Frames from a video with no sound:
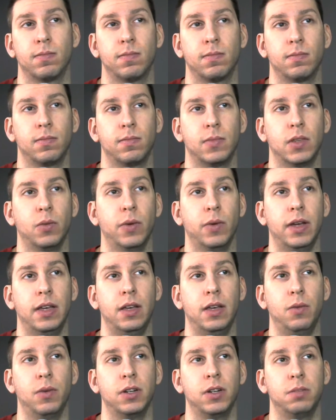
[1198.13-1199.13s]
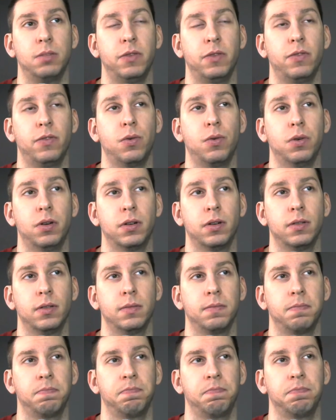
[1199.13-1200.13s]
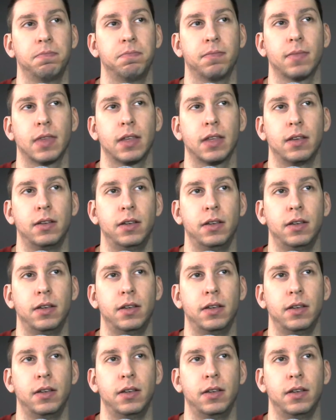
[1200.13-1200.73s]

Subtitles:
the way he was before. You know,